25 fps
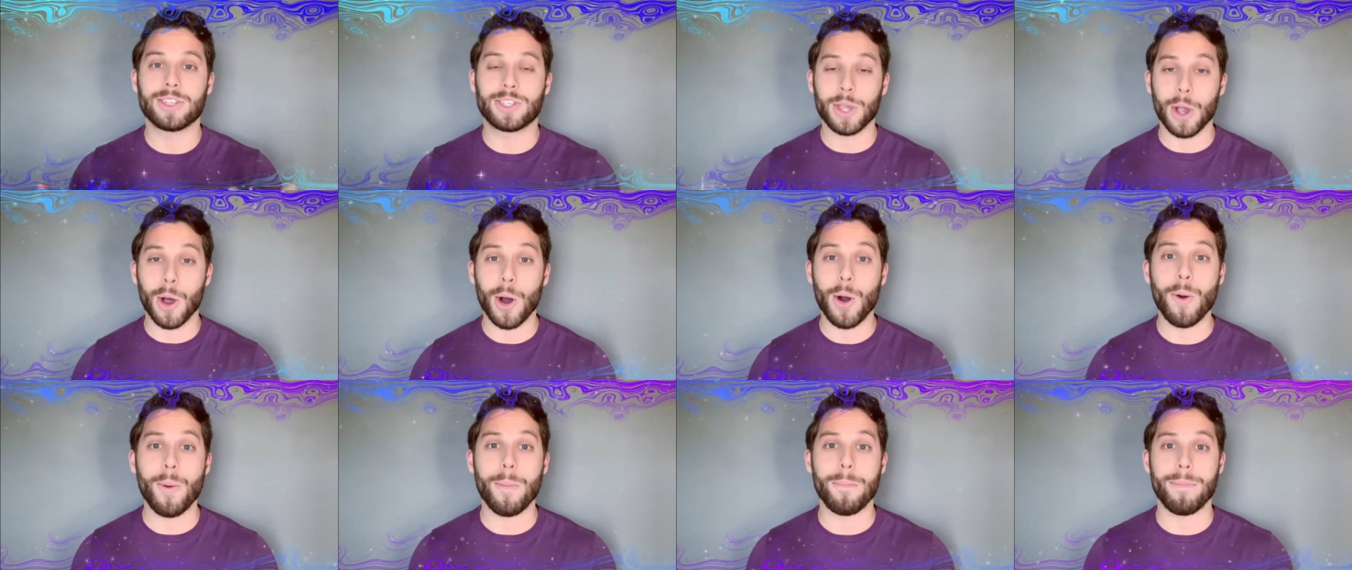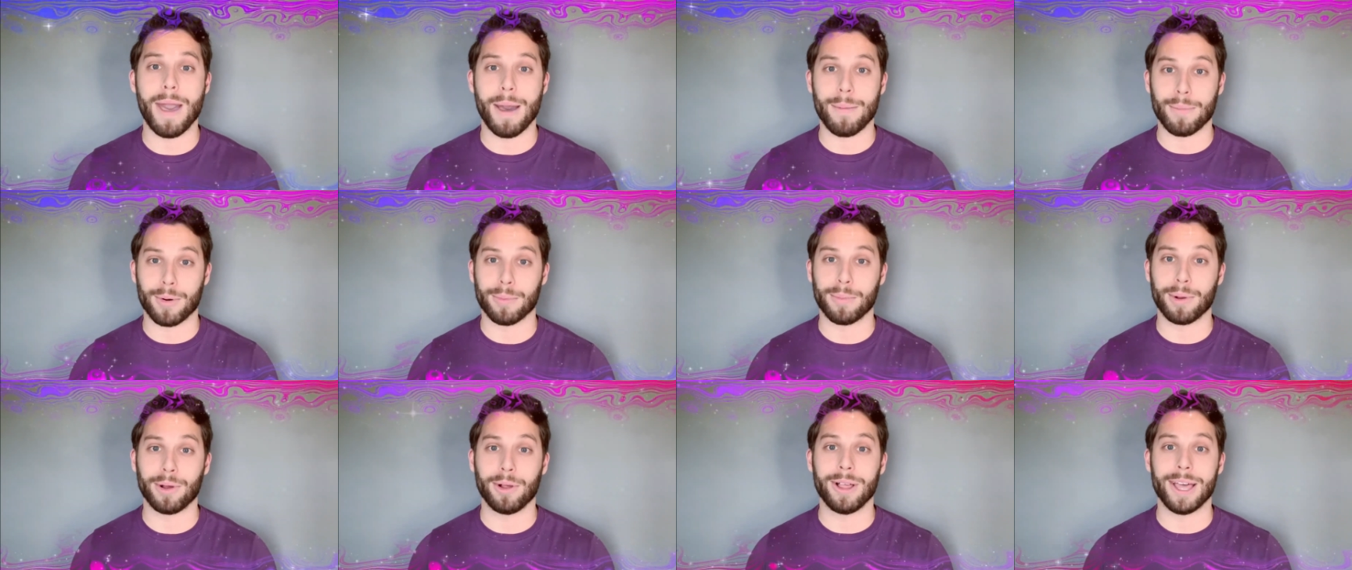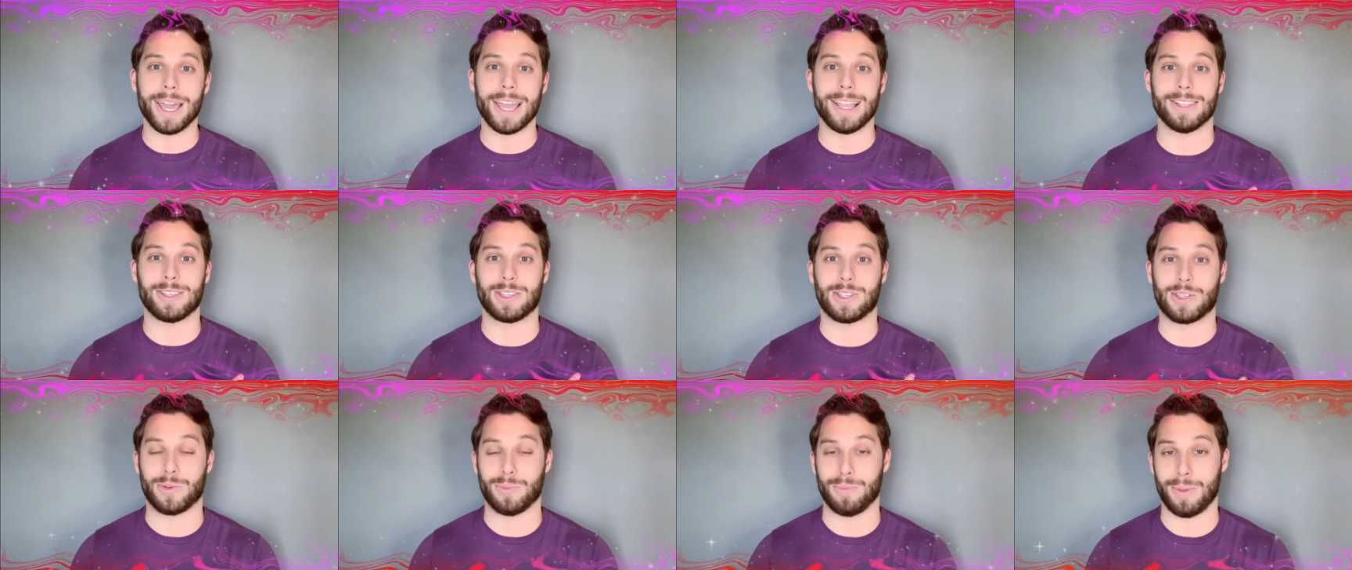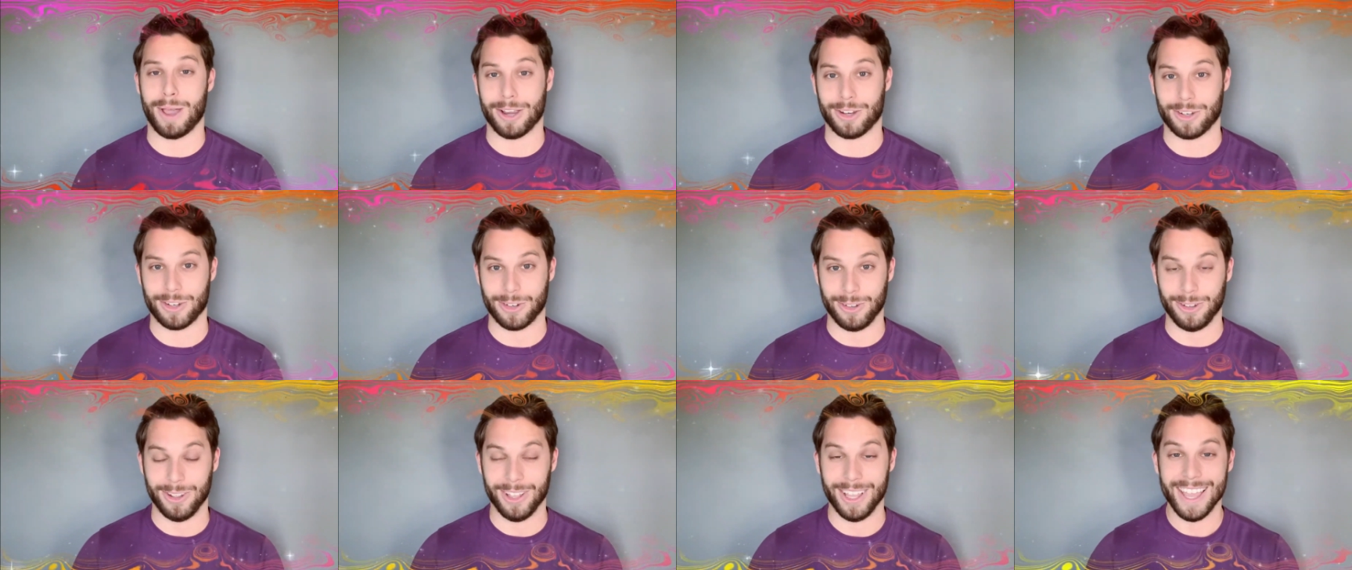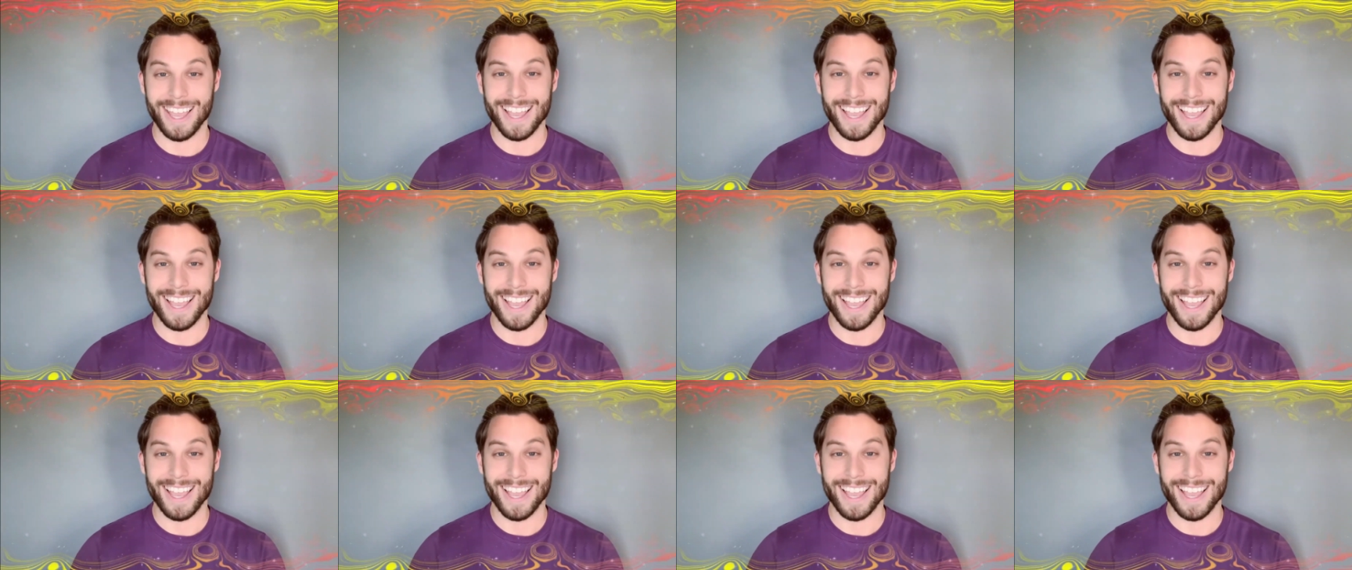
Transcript: so memorable and special.